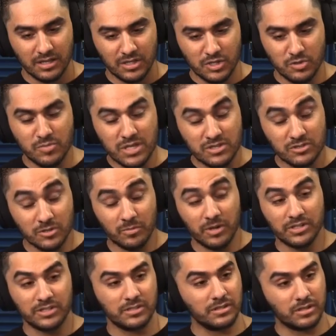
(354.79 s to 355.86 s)
you mean so
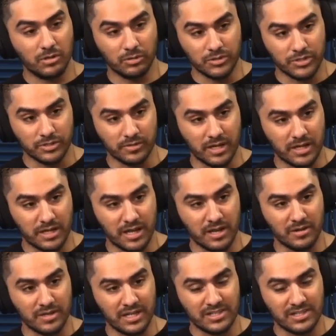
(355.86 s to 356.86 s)
much to the culture right now.